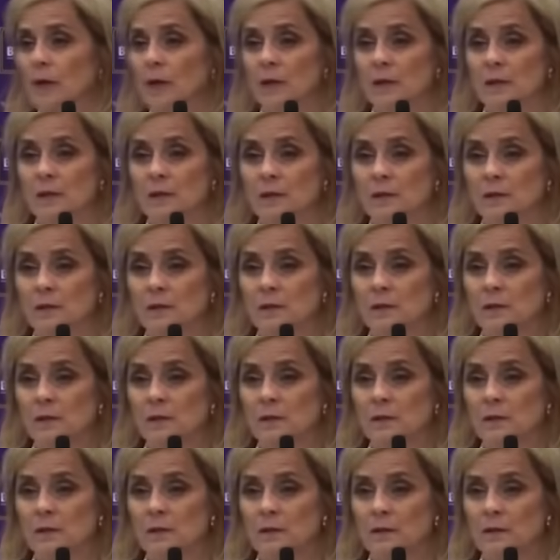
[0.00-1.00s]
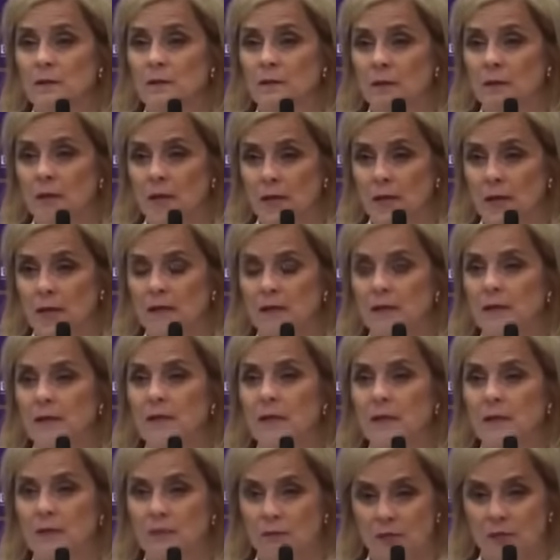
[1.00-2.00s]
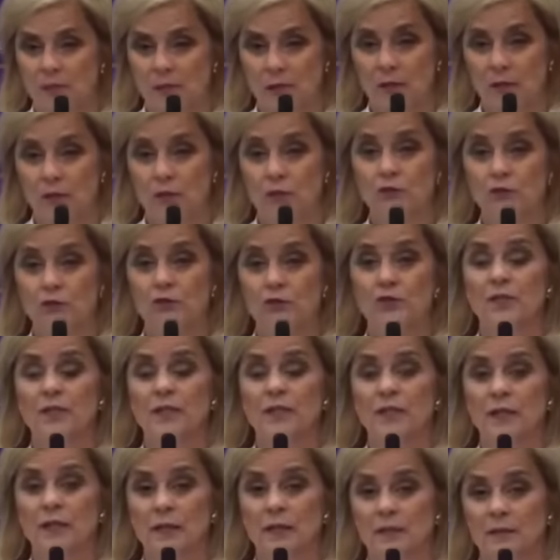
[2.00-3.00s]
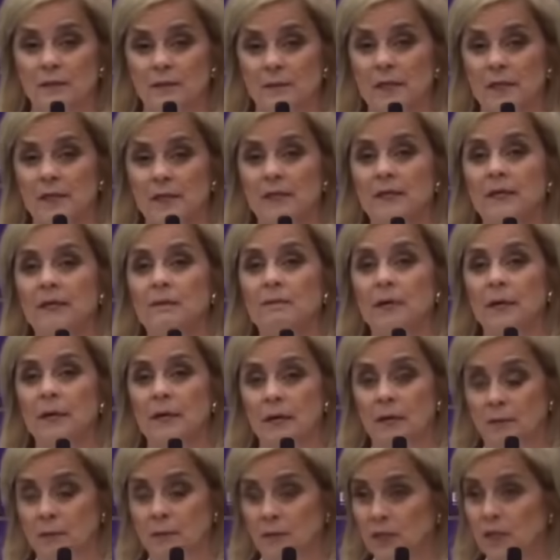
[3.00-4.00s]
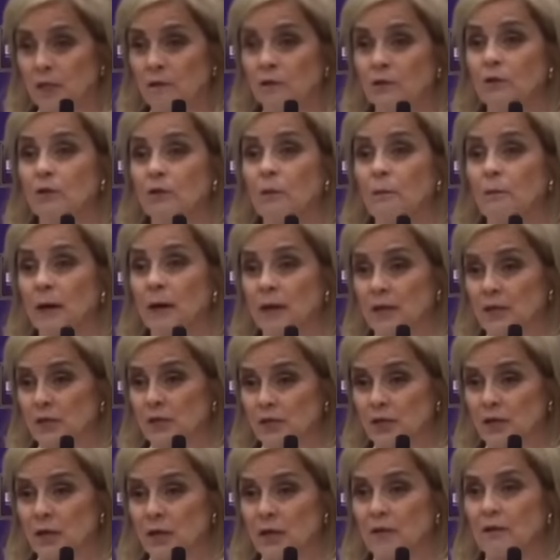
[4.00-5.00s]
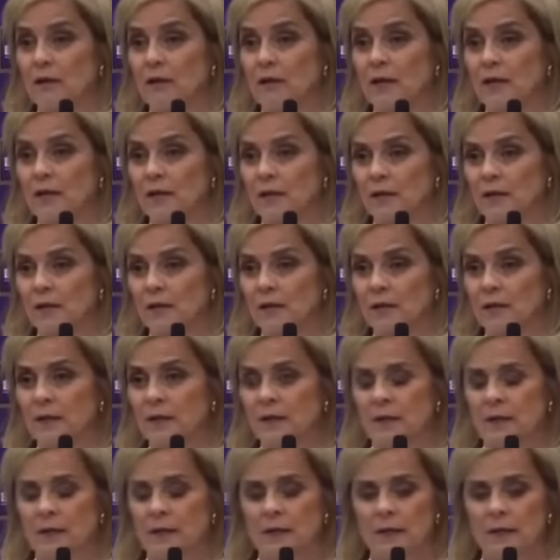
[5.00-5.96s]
Huh? Okay. It was like, you just did that to my teammate. I'm going to give you a body check right here.